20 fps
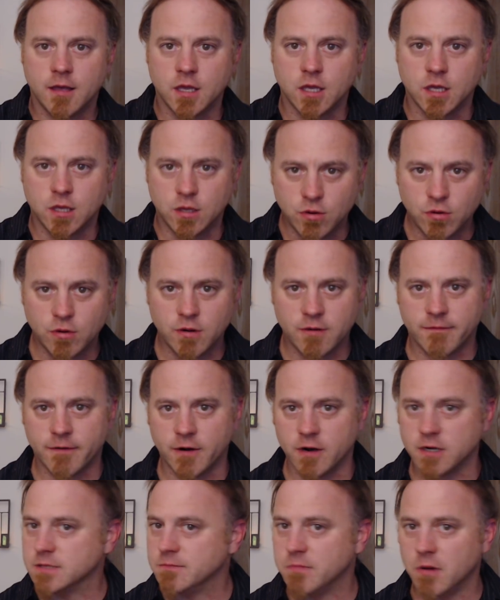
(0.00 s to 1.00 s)

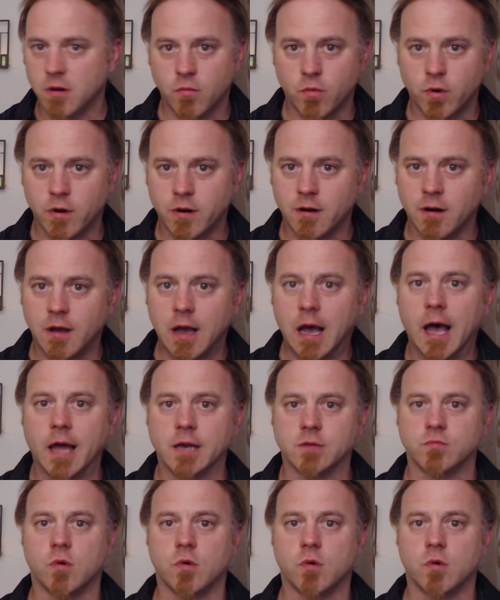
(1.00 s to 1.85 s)
universe, but we're not.